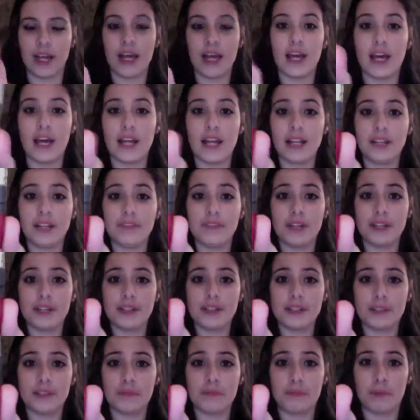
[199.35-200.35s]
And he even has
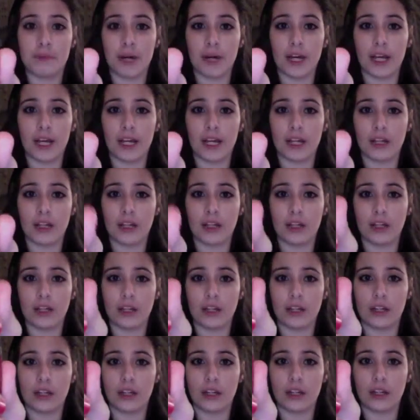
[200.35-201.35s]
his butt.
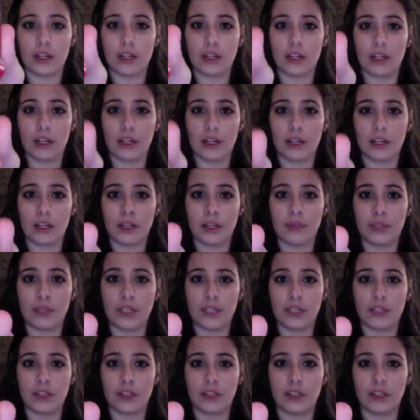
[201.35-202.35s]
I
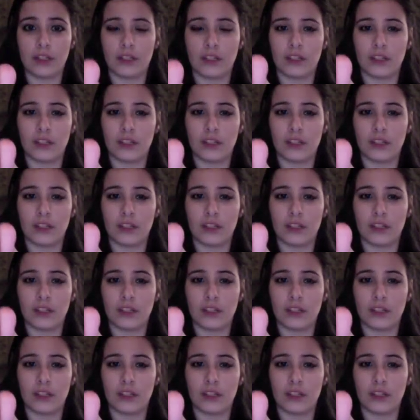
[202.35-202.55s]
mean,